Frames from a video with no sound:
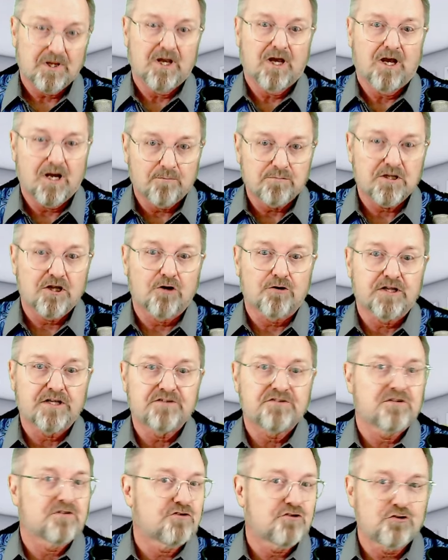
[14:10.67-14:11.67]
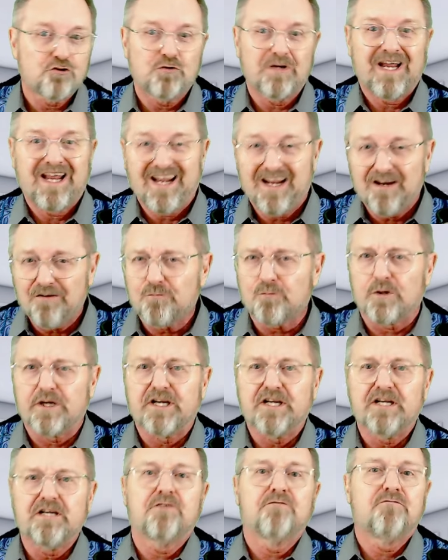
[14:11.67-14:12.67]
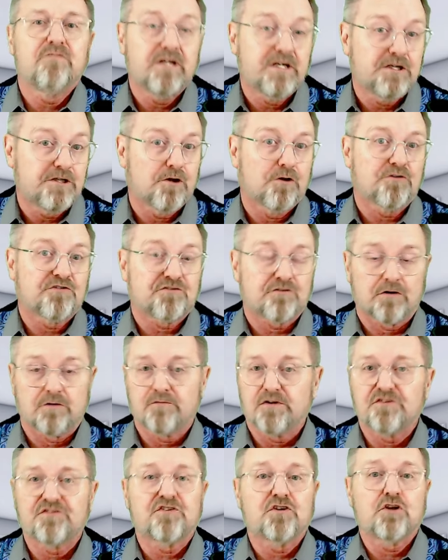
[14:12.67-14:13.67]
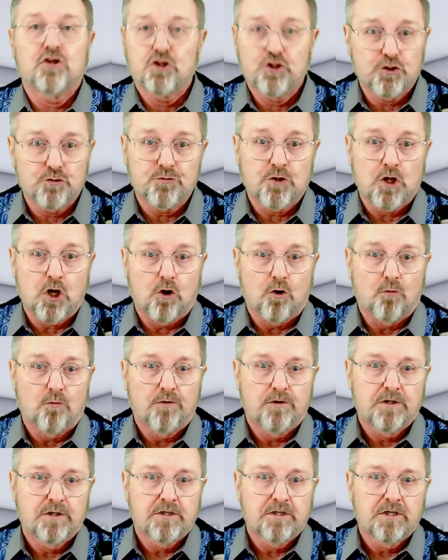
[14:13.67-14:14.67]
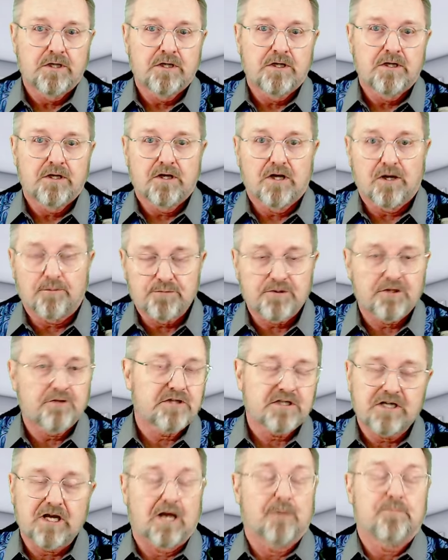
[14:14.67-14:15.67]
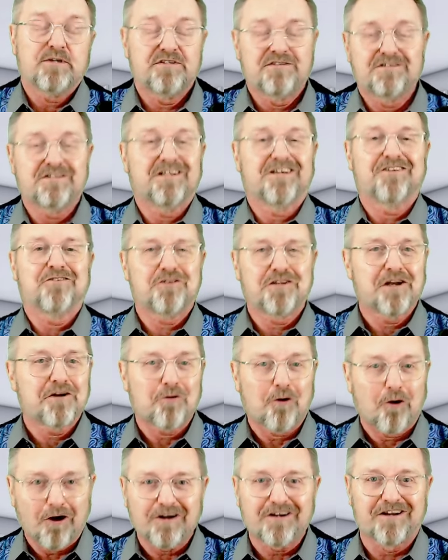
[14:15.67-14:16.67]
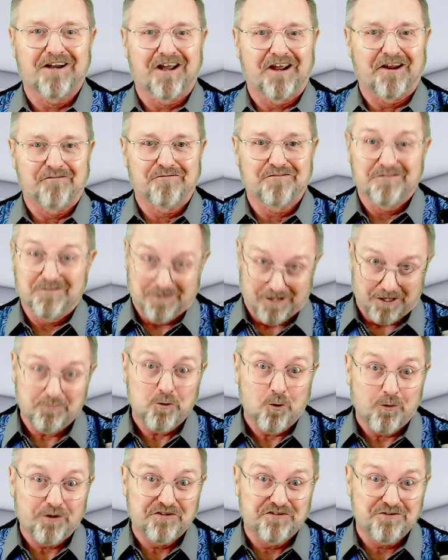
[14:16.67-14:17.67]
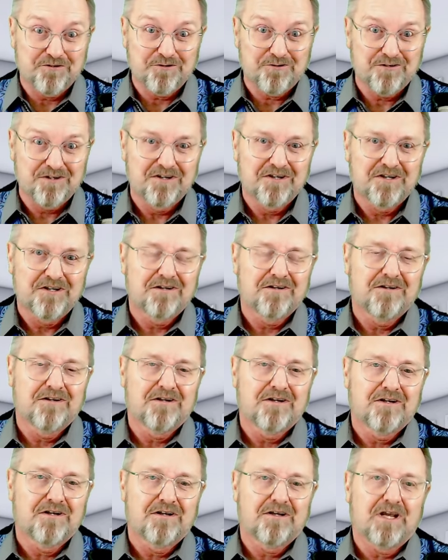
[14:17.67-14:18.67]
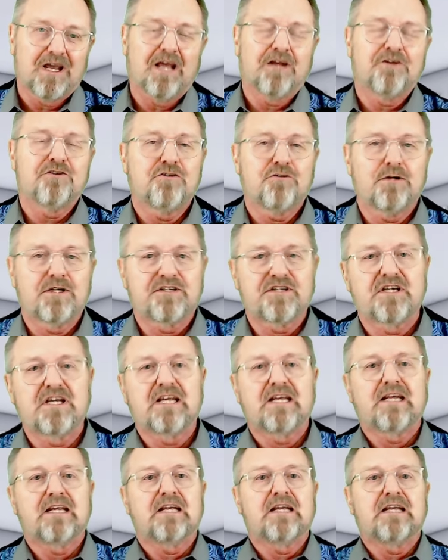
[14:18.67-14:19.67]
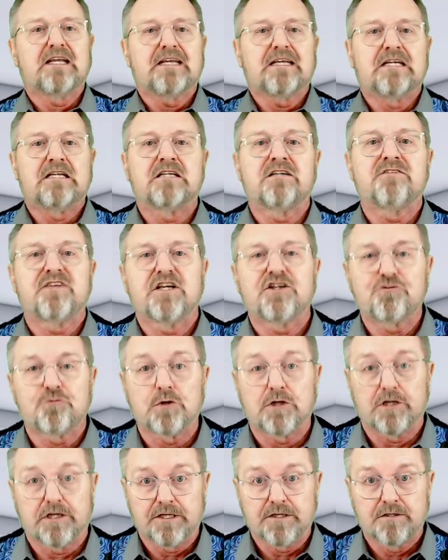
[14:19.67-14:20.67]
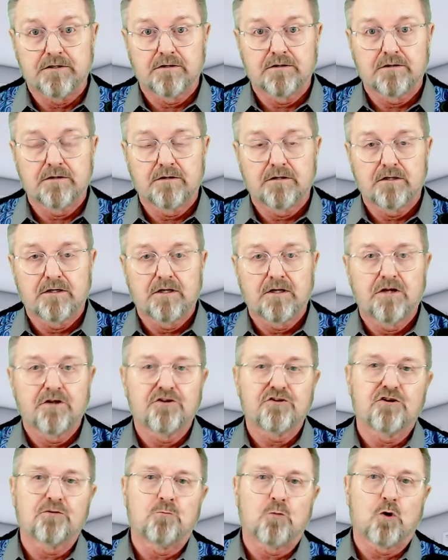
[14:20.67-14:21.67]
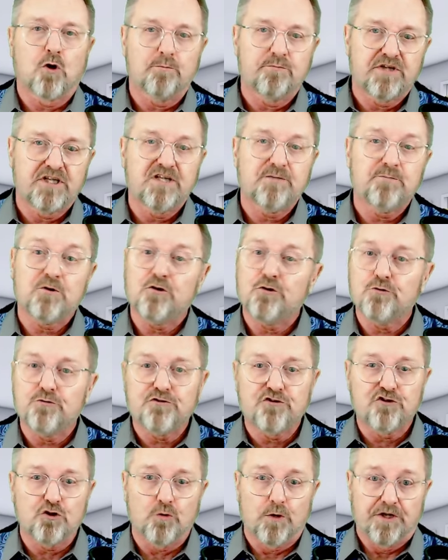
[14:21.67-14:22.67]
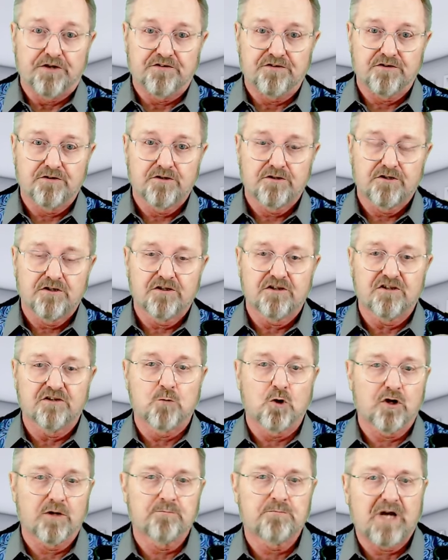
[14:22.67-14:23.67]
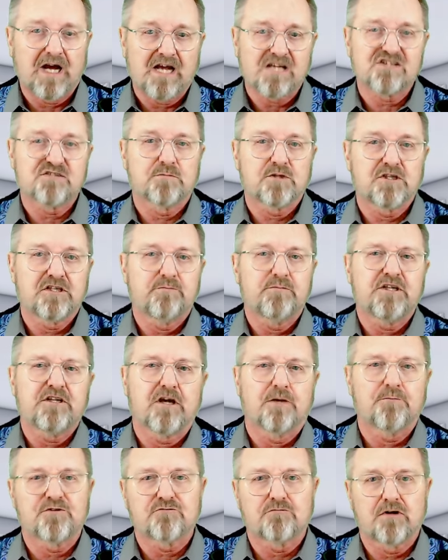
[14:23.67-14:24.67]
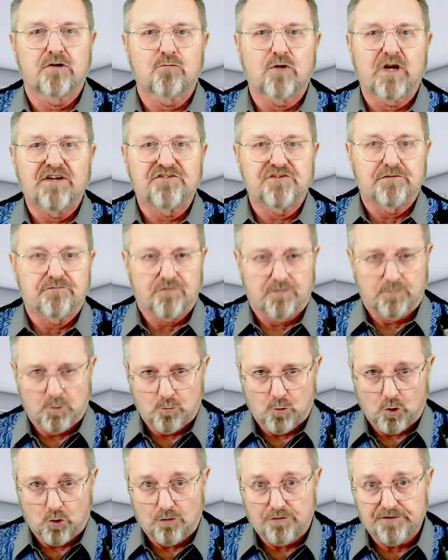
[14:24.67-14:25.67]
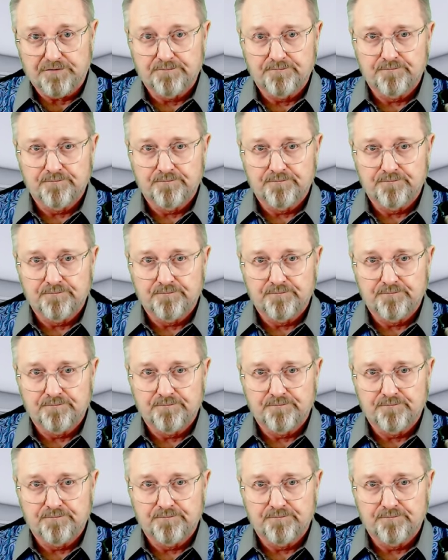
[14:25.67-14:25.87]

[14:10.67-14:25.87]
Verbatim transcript: Upload it to every video service you know. Upload a copy to the Internet Archive. I'm going to. And do it individually. The more people who do it, the more impossible it becomes to erase it from the world.